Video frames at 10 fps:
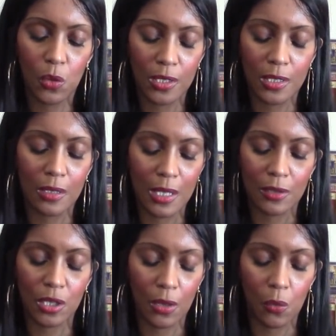What is it
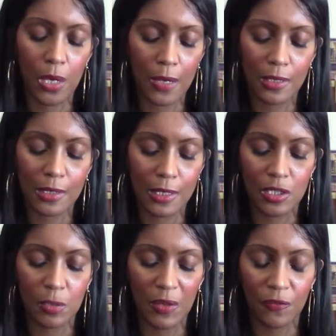that Aquarius
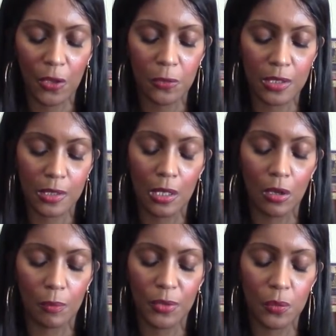needs to be focusing
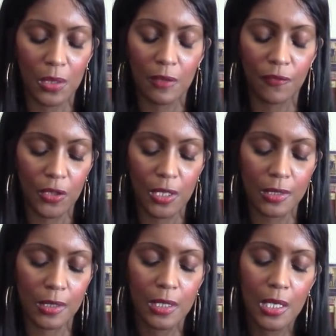on between the
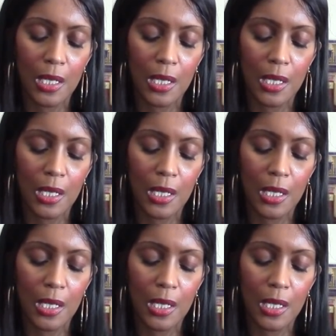first